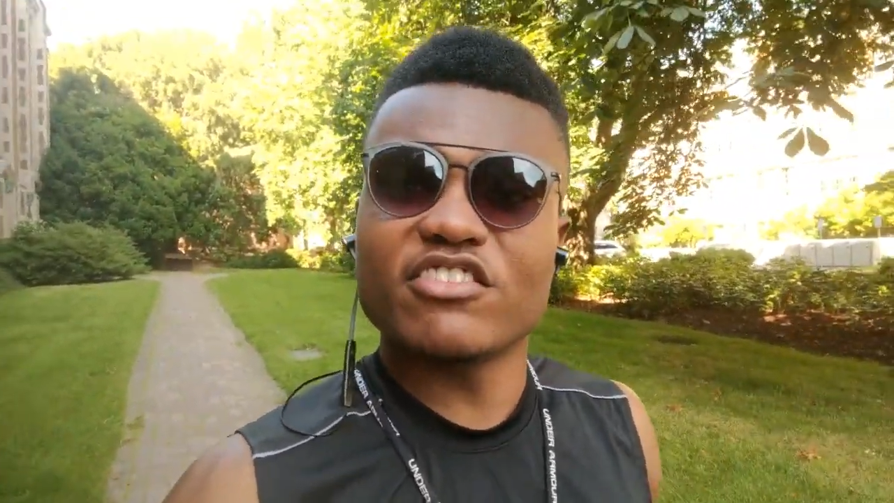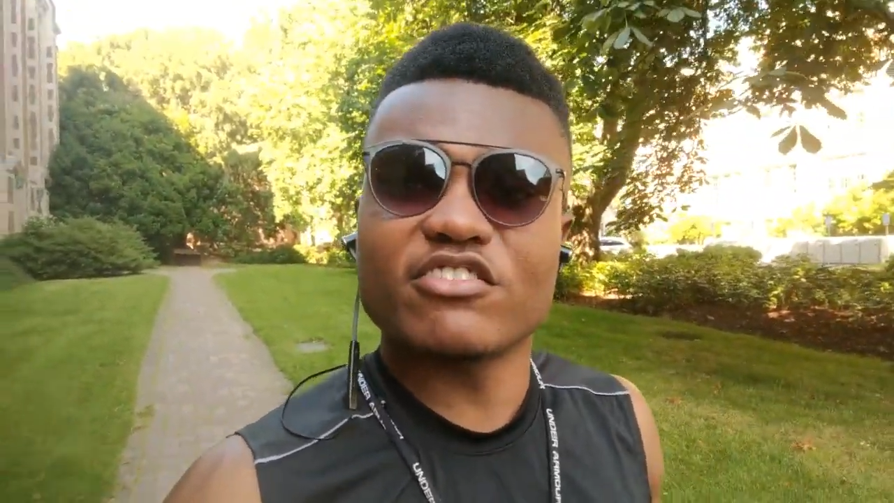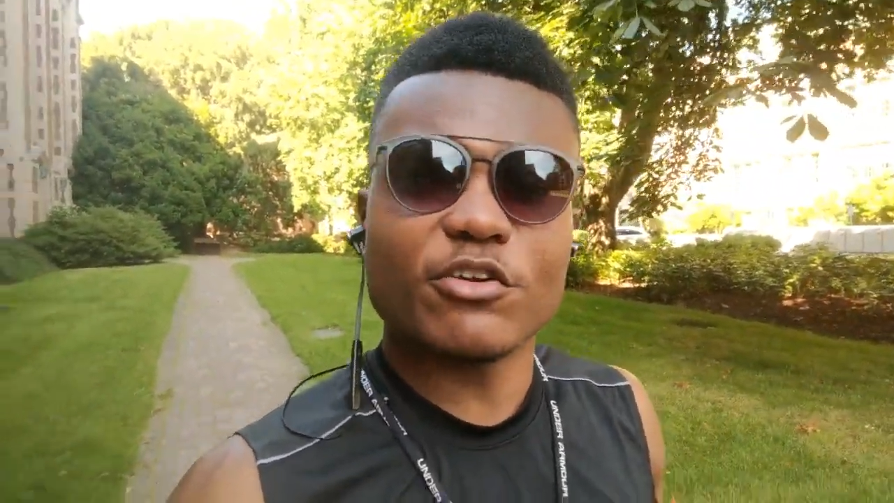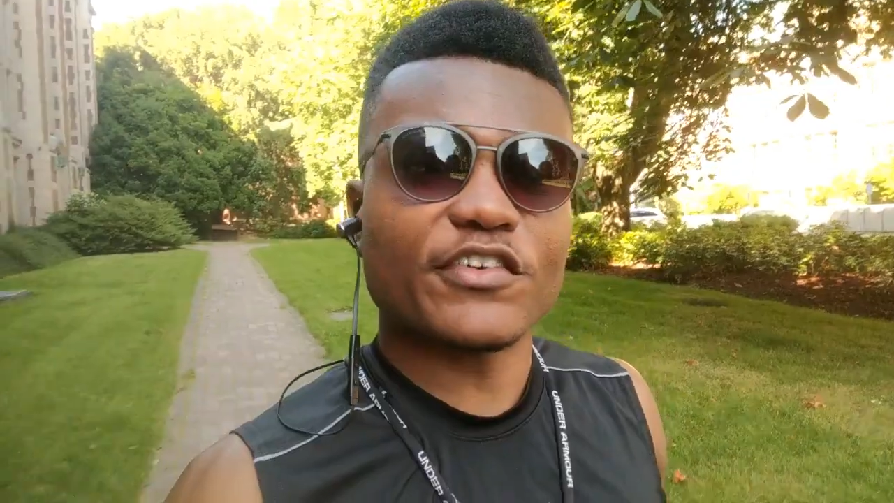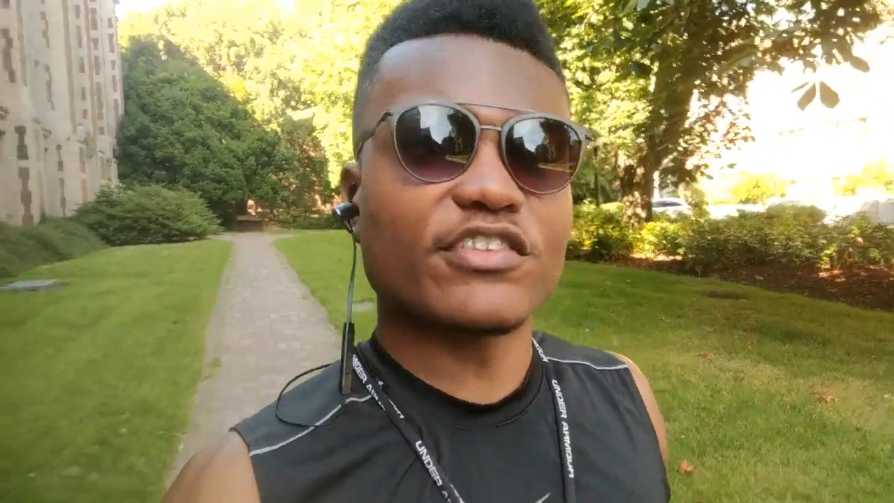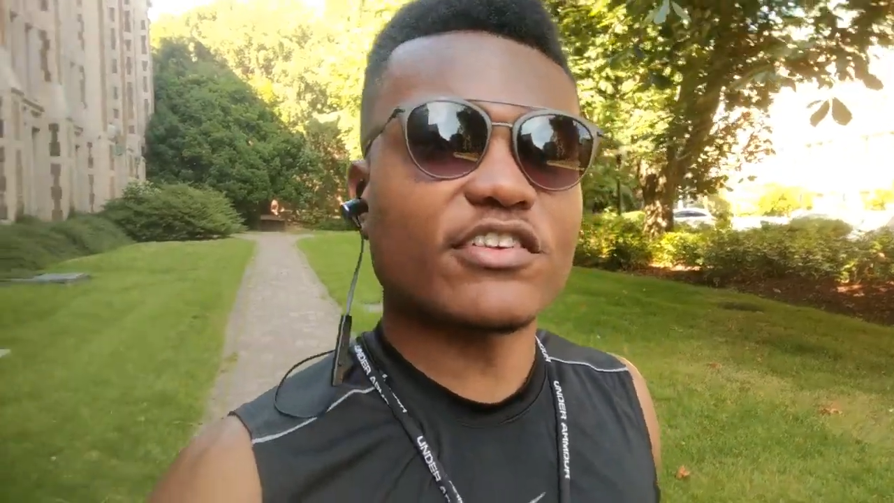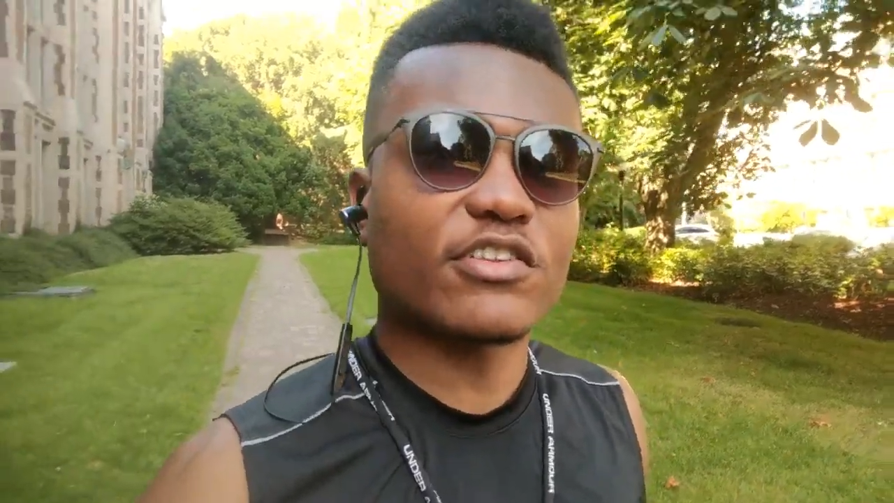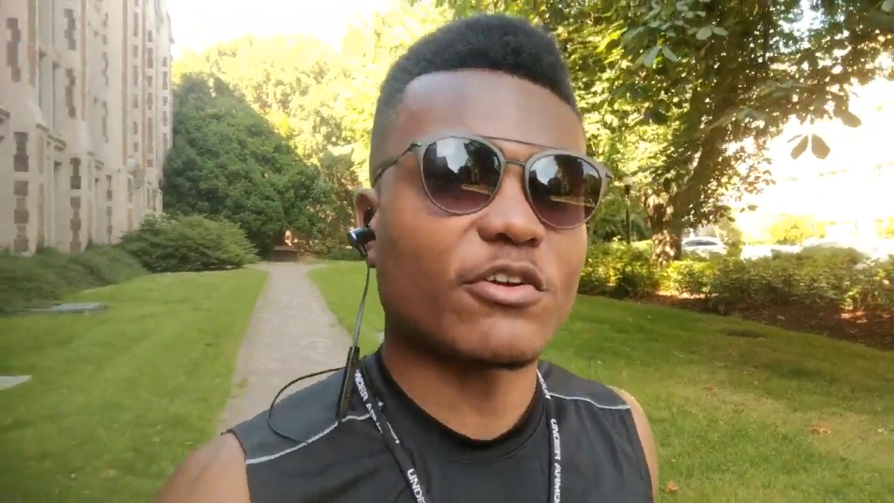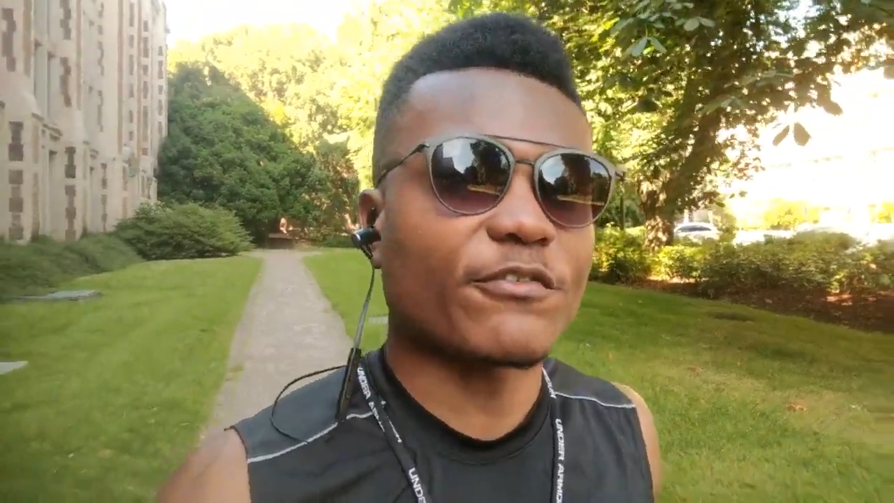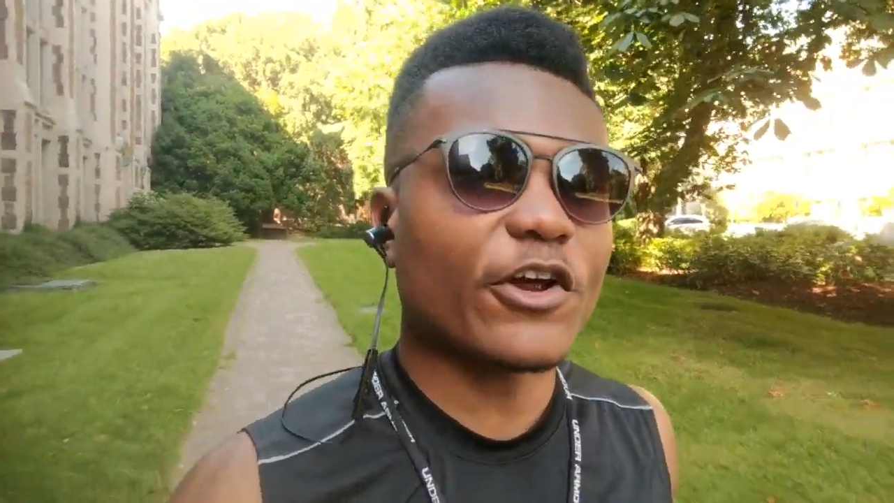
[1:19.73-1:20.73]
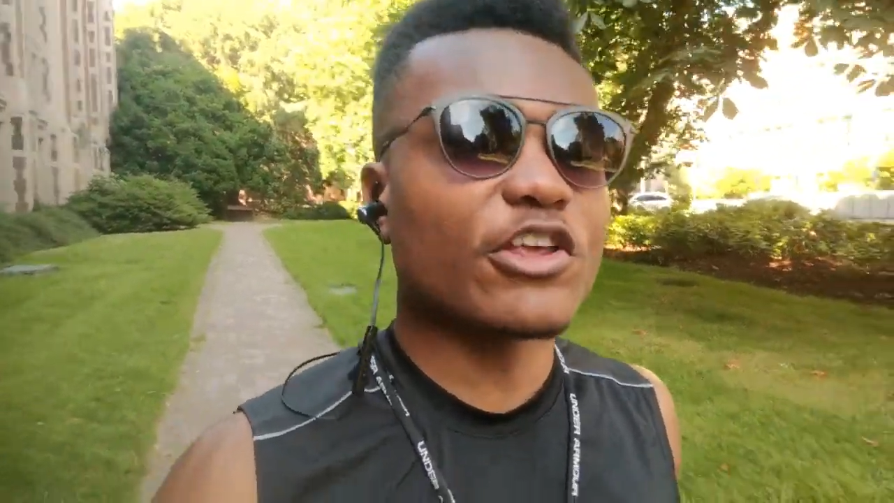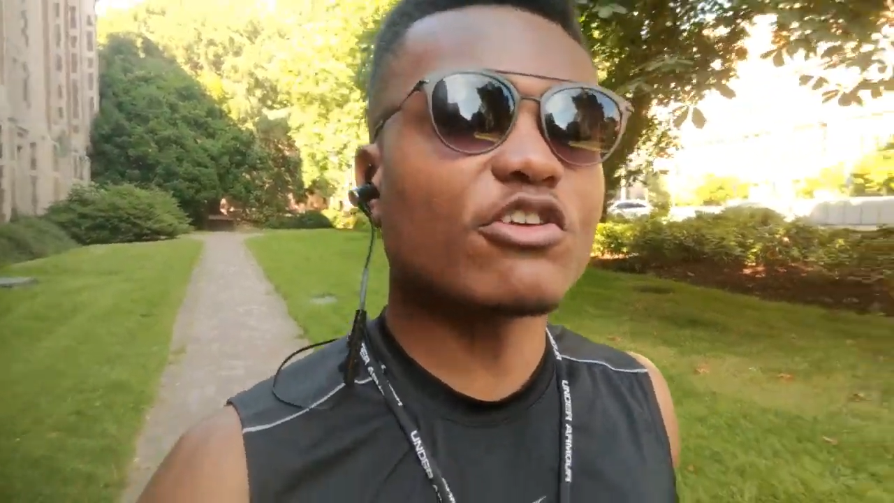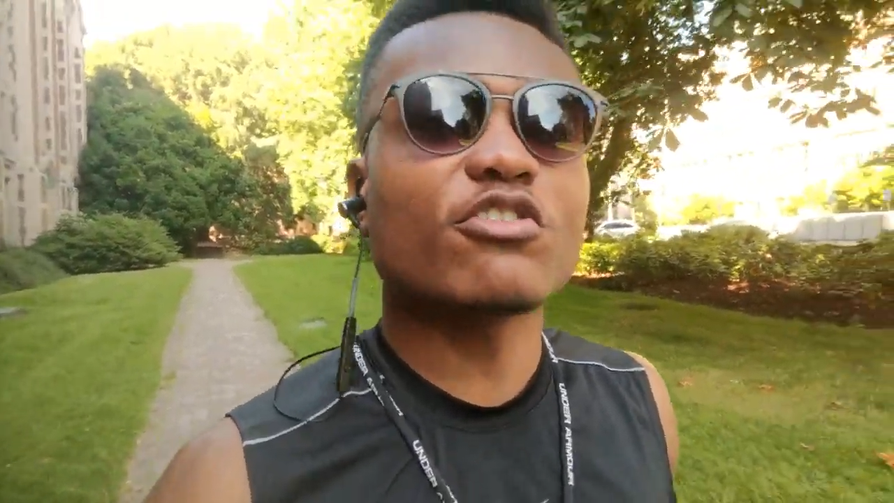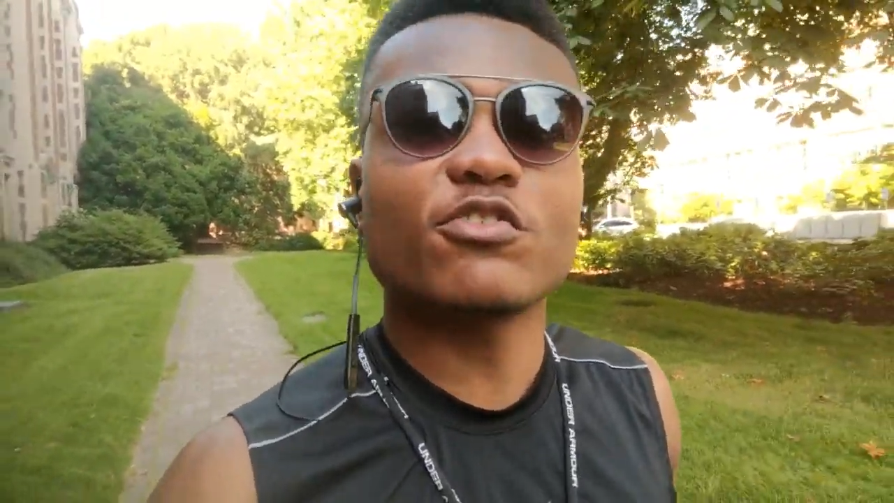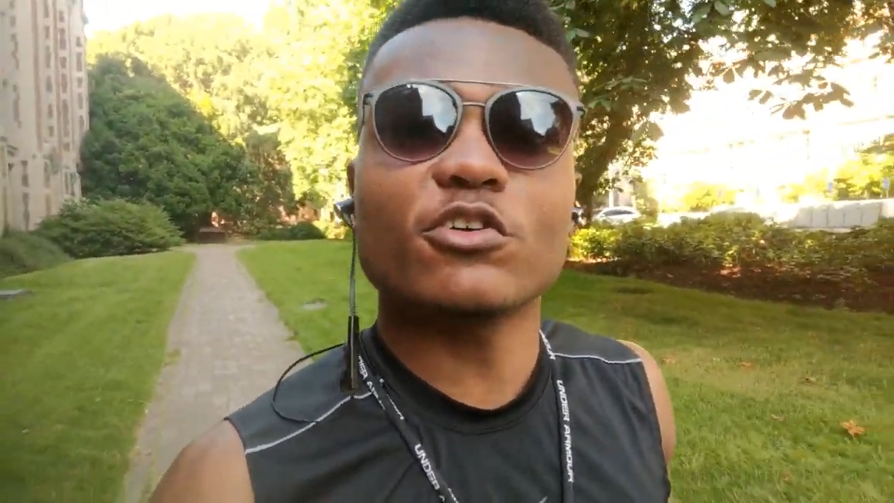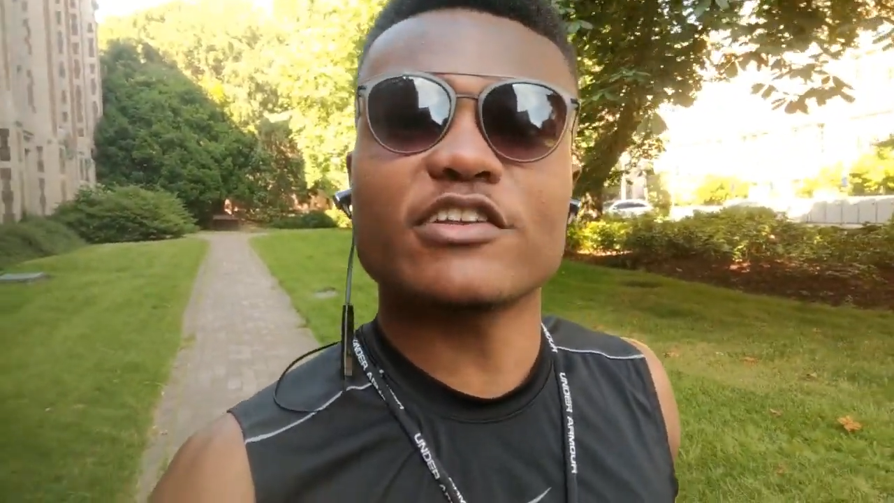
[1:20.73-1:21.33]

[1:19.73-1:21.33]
services that are very useful,